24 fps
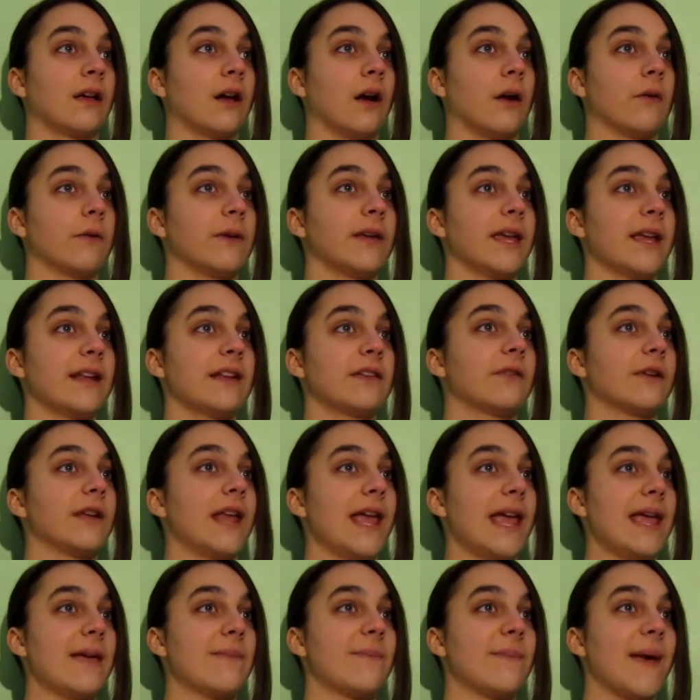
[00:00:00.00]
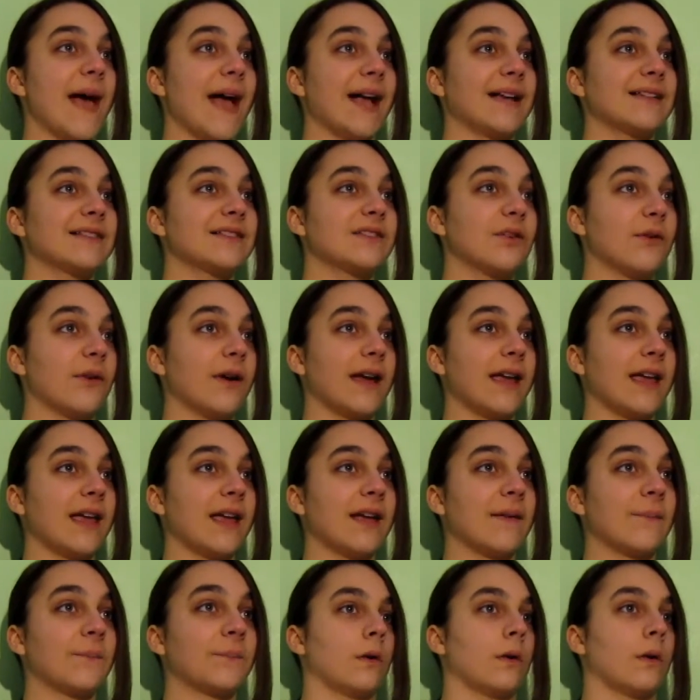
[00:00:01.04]
Are we getting Renee backstory?
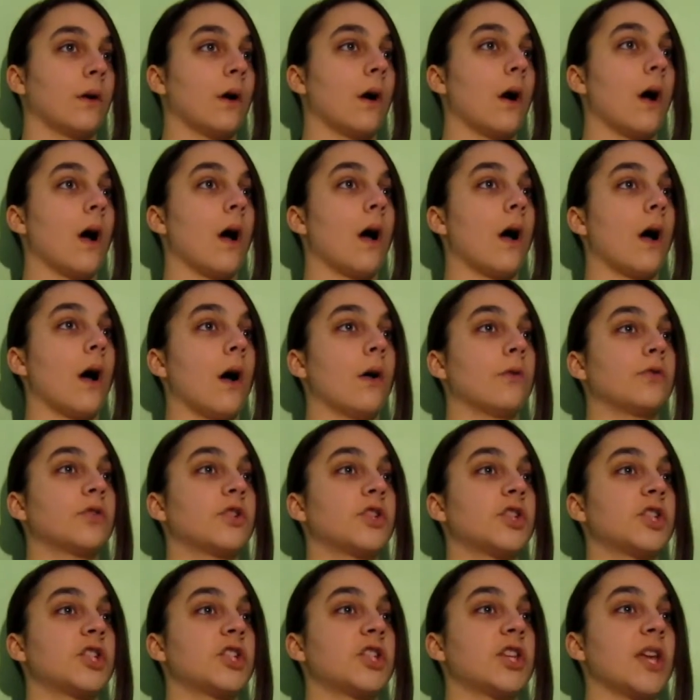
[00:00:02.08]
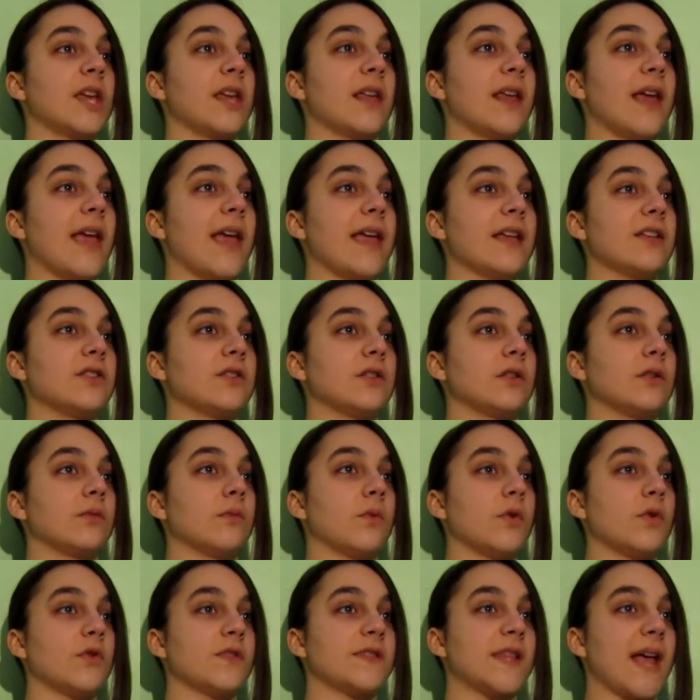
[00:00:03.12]
Oh shit, hey,
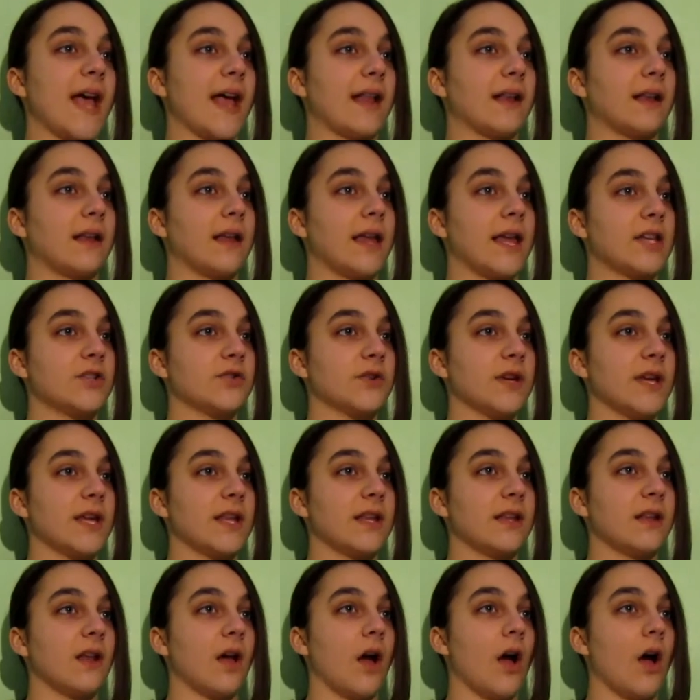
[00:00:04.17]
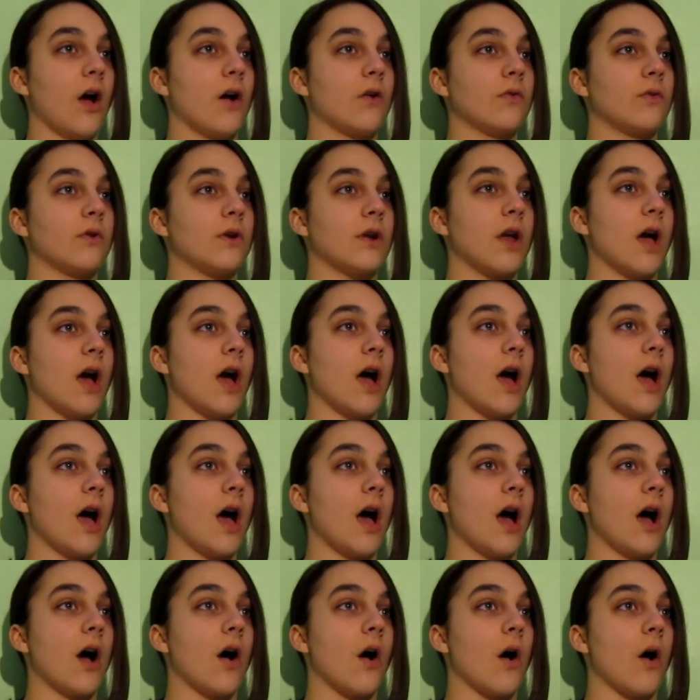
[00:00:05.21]
who was that? Adrian? Oh
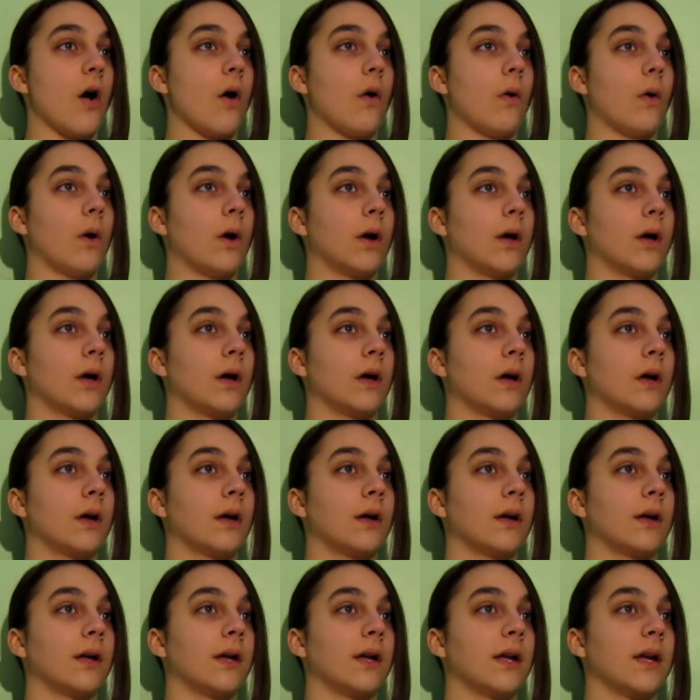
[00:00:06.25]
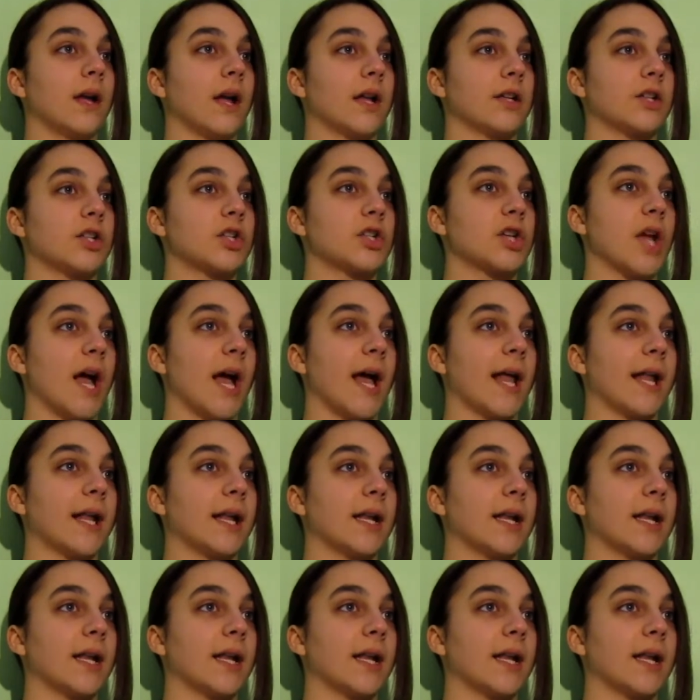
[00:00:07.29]
no. He got shot.